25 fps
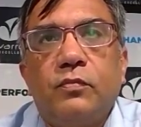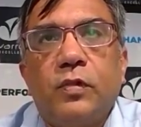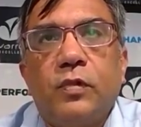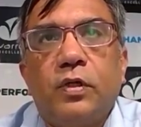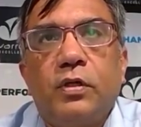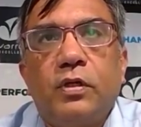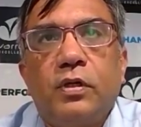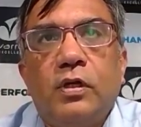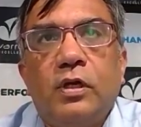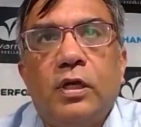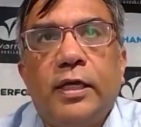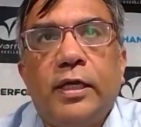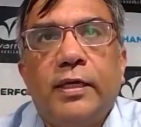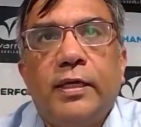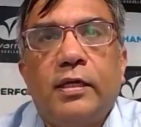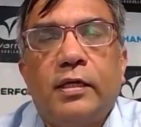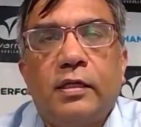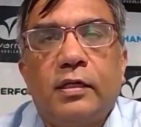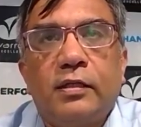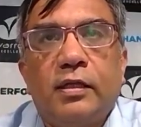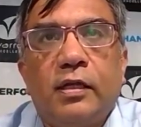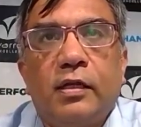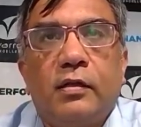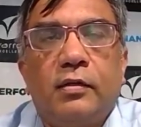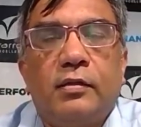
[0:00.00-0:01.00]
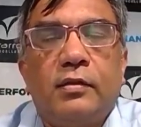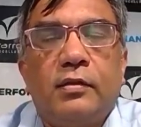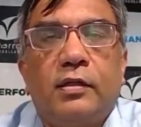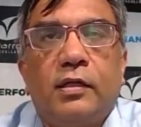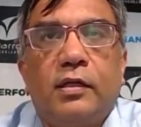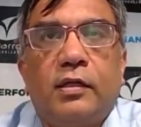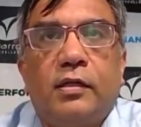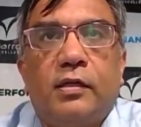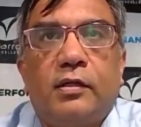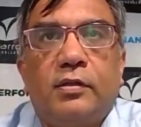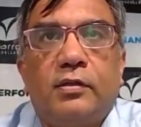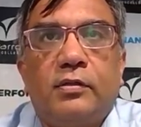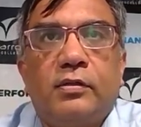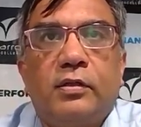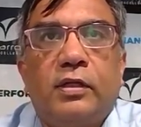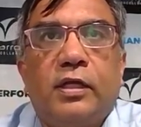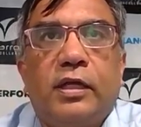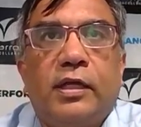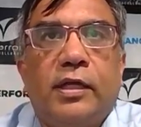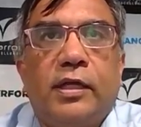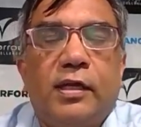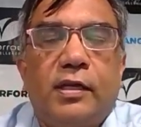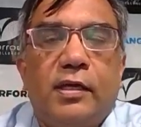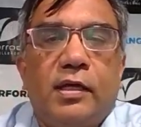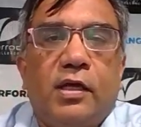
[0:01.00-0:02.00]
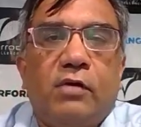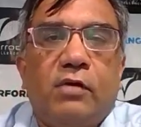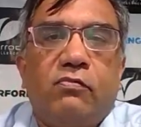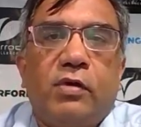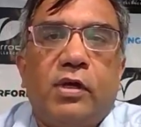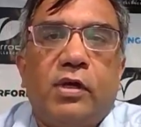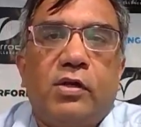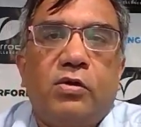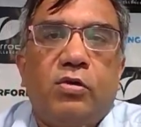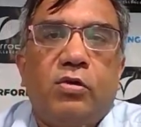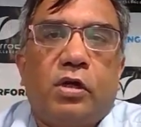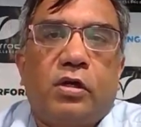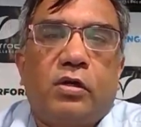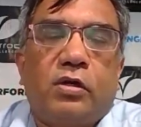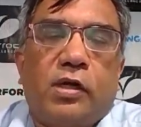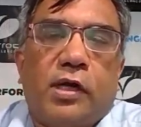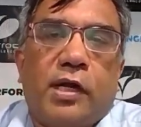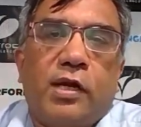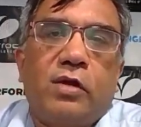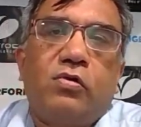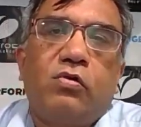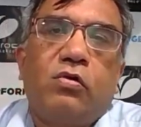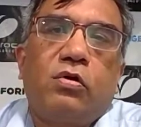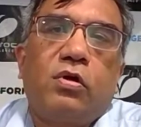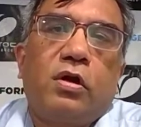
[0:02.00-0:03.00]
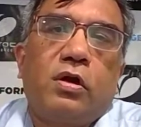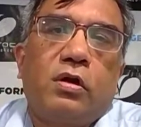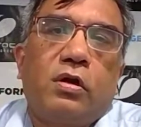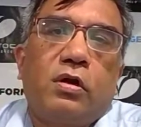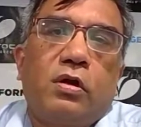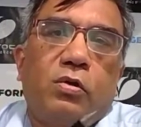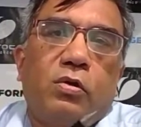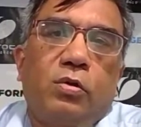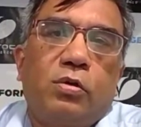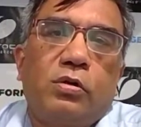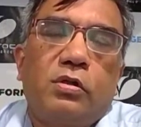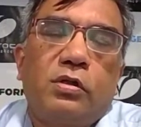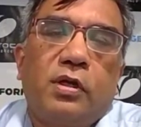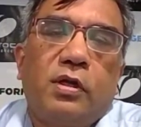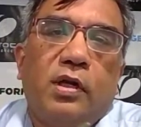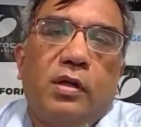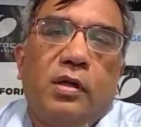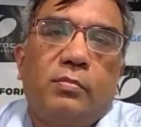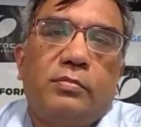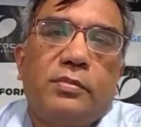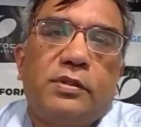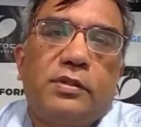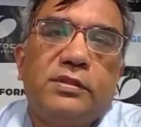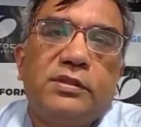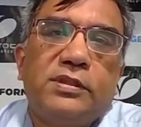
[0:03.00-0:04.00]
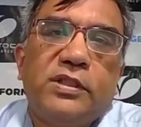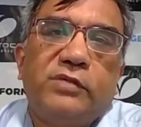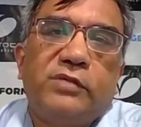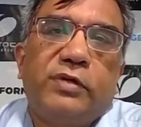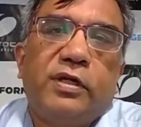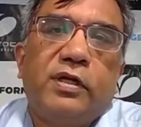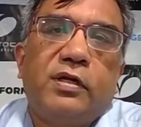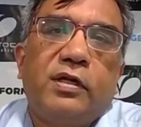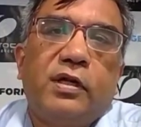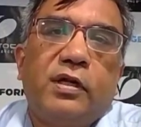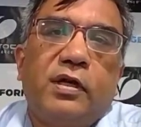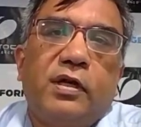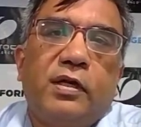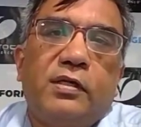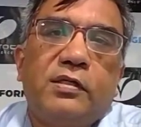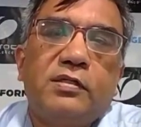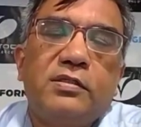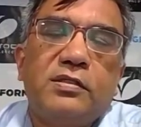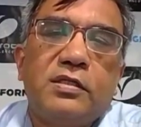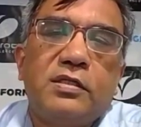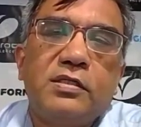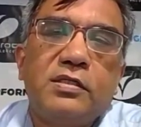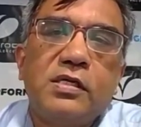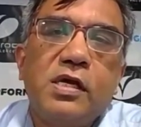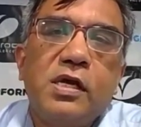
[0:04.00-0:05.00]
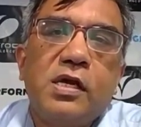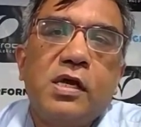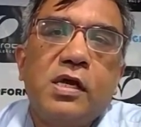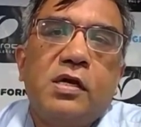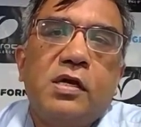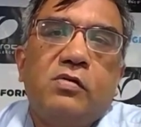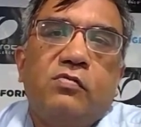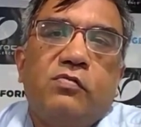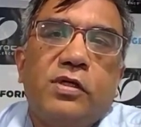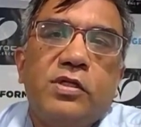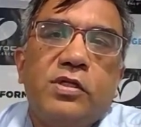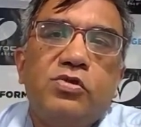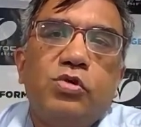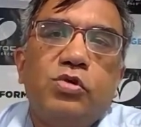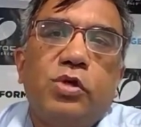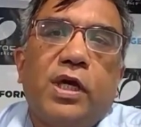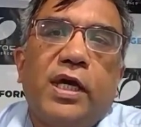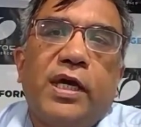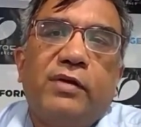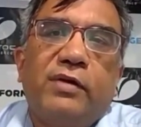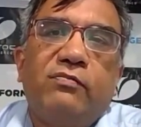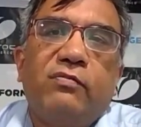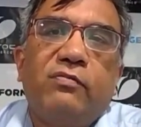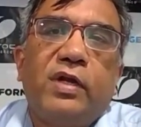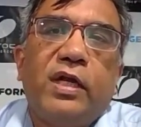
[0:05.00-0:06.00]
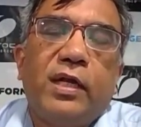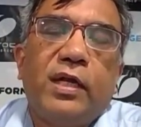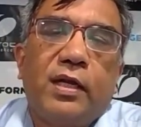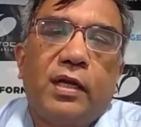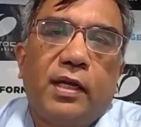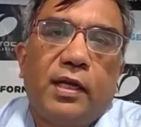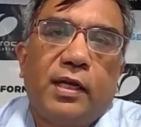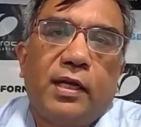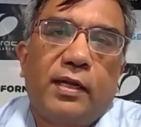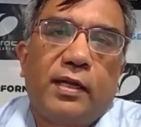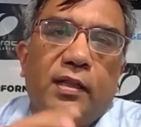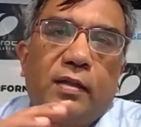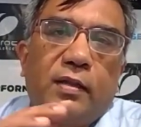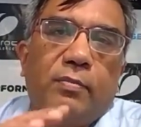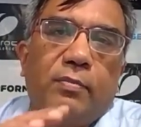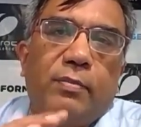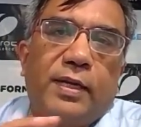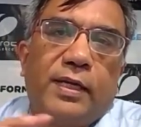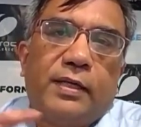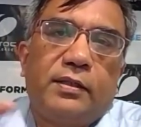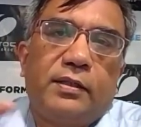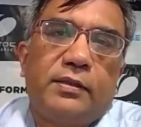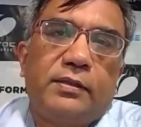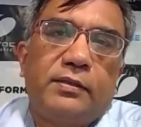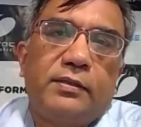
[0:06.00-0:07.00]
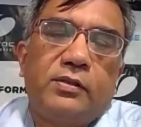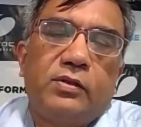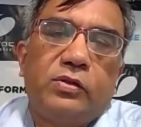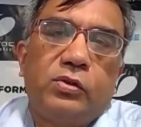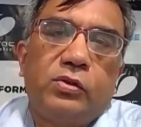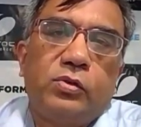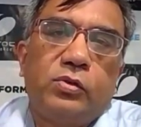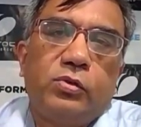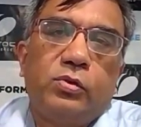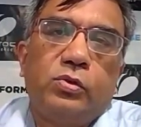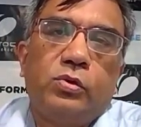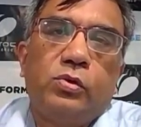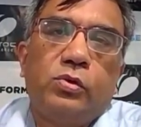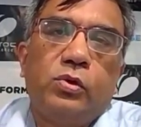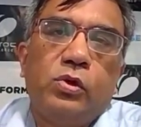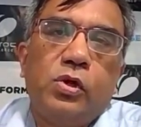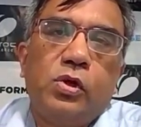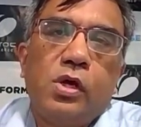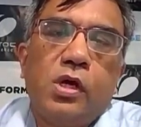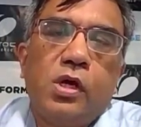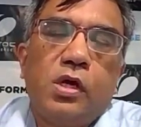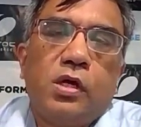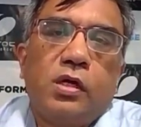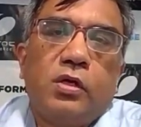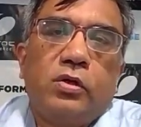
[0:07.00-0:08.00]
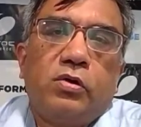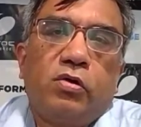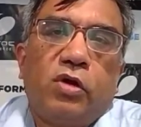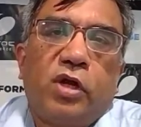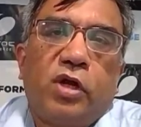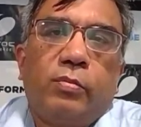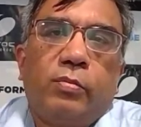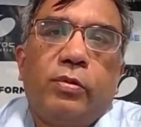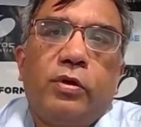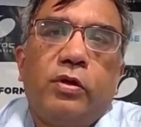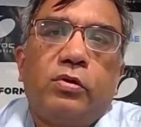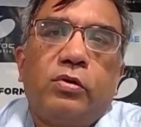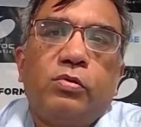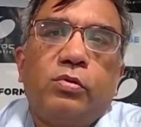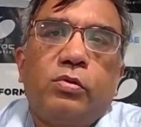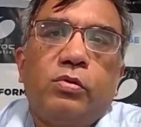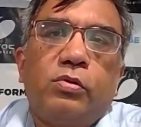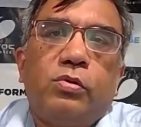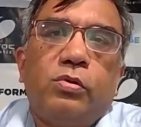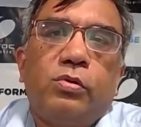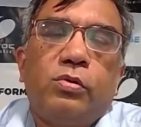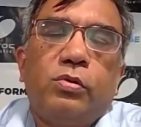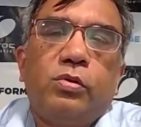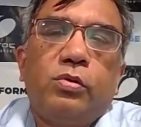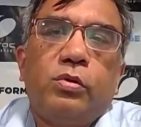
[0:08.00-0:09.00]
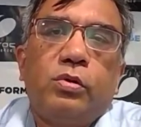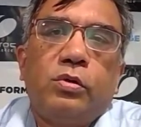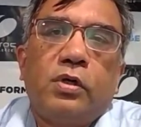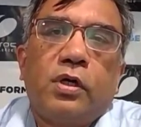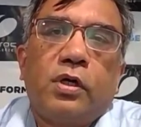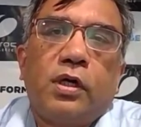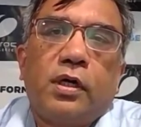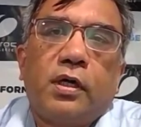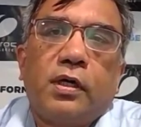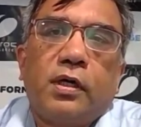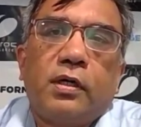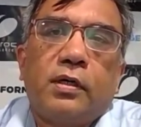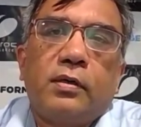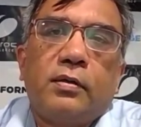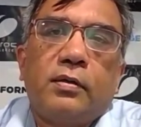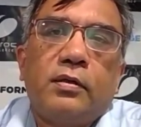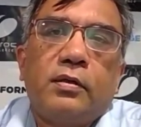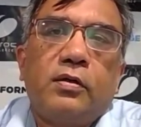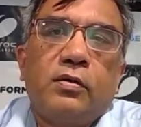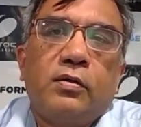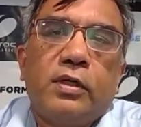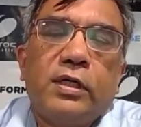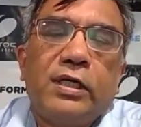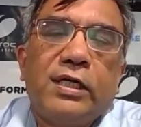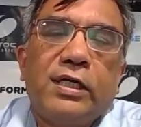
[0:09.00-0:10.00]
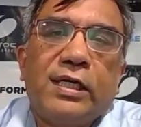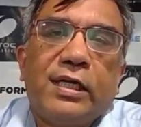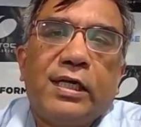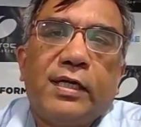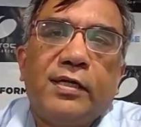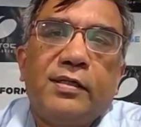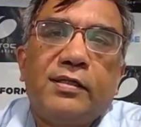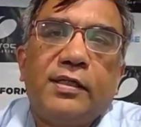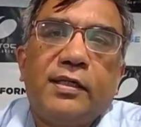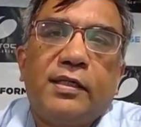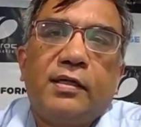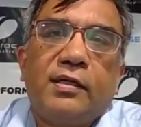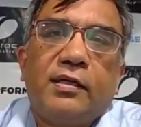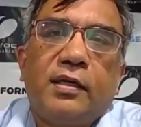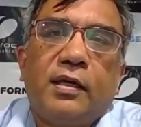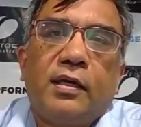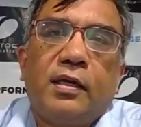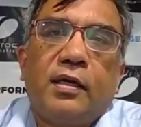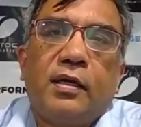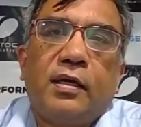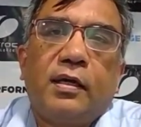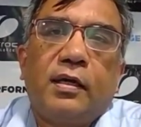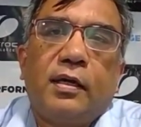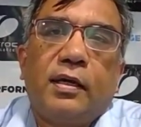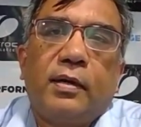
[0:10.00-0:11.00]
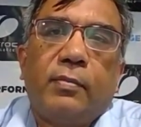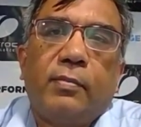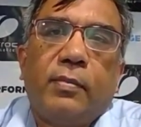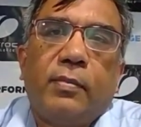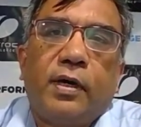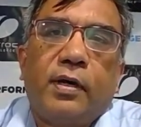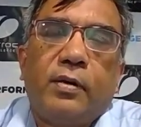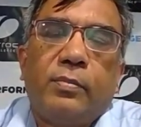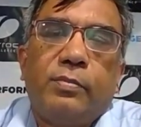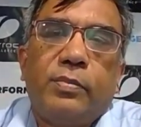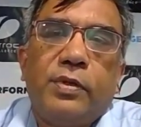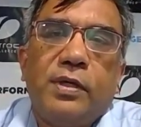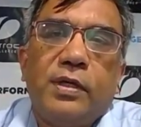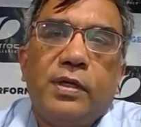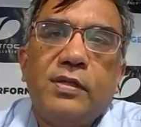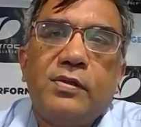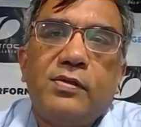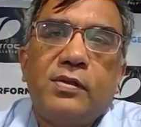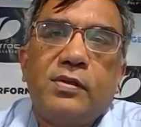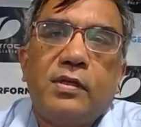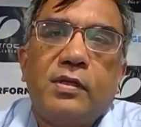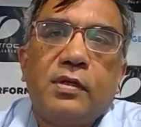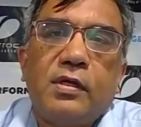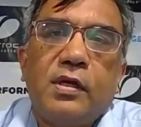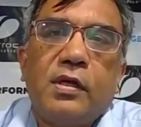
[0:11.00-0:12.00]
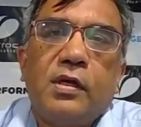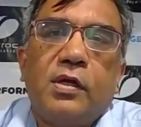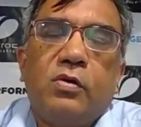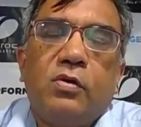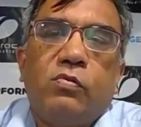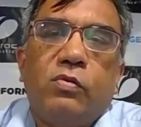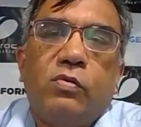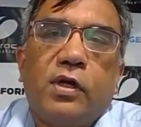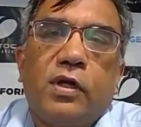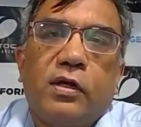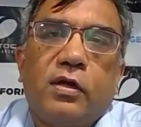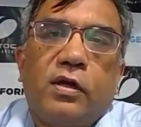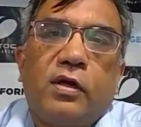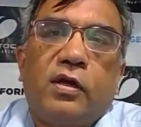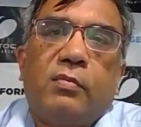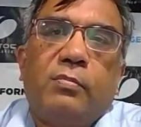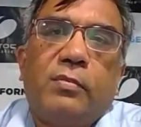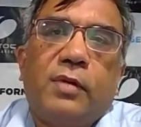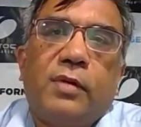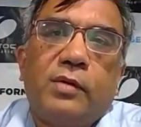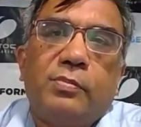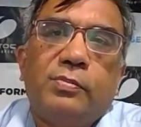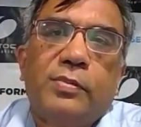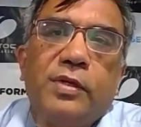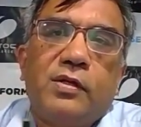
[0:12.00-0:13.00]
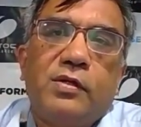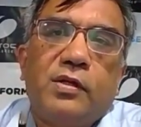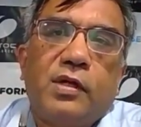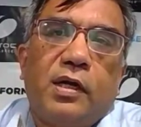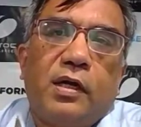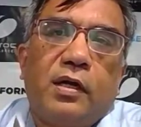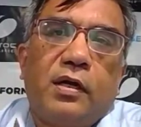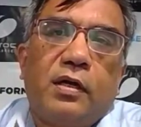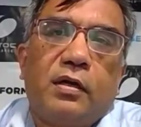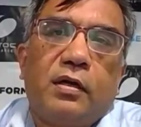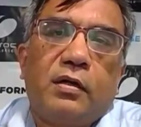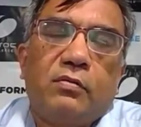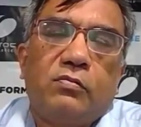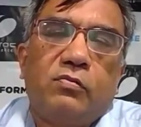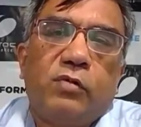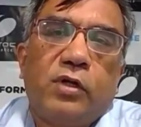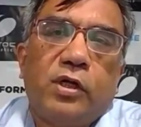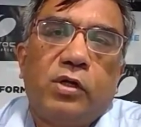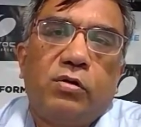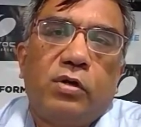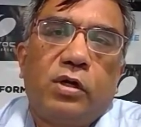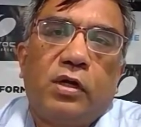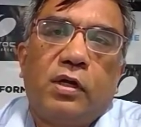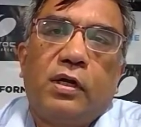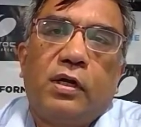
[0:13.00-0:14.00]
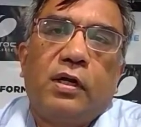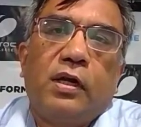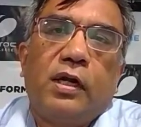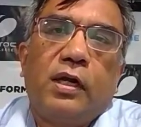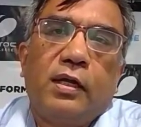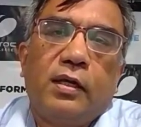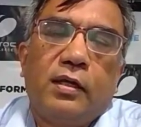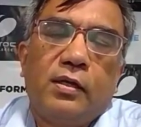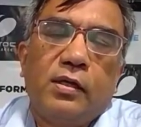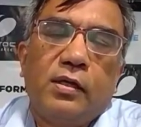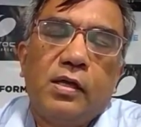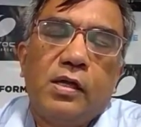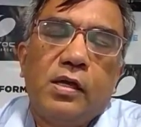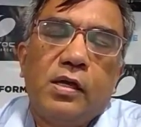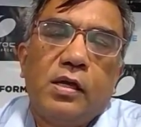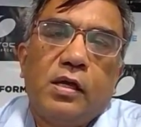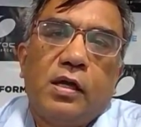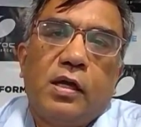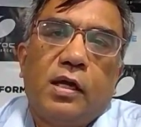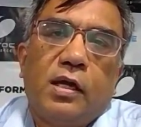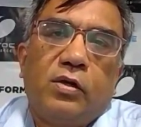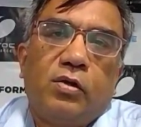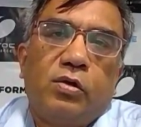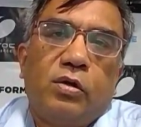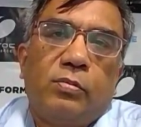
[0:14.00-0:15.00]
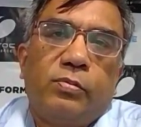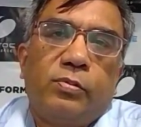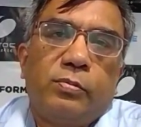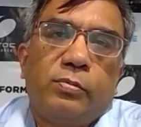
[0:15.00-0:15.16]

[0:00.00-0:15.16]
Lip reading: like the area where you're trying to control the numbers, inventory turns, is once you have data and the patterns, you're able to do, intelligent MRPs, where your MRPs are when you're running and you're